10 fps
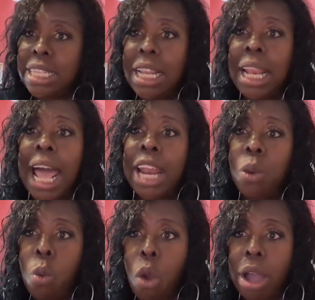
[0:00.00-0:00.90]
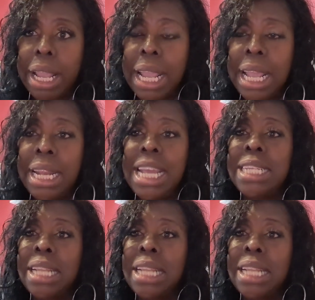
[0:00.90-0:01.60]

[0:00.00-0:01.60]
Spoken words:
it's a lot of walking,